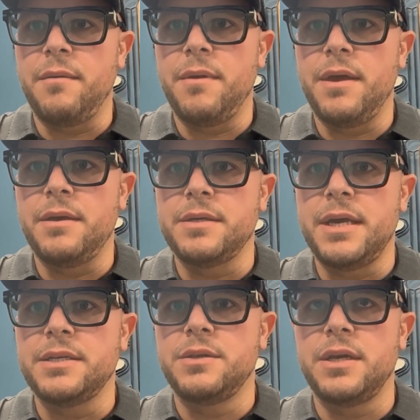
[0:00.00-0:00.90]

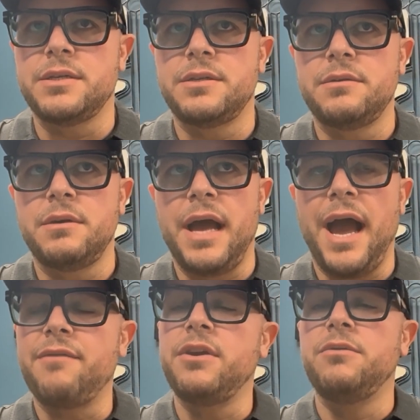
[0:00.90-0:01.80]
is
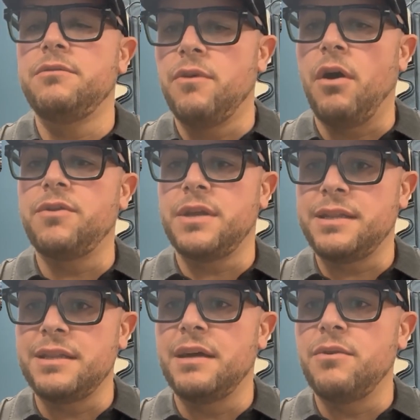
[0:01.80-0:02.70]
having you involved
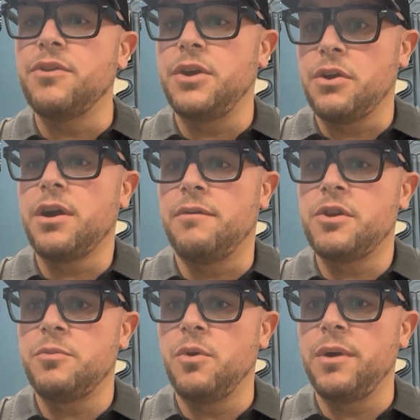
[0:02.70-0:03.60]
at the level that you're
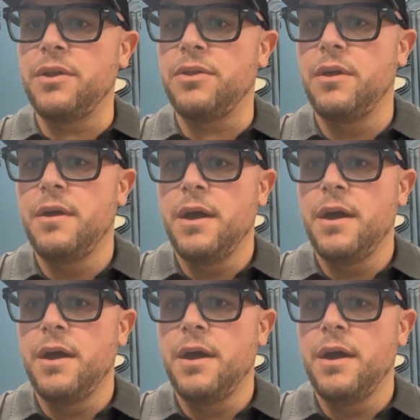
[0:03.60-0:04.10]
comfortable with.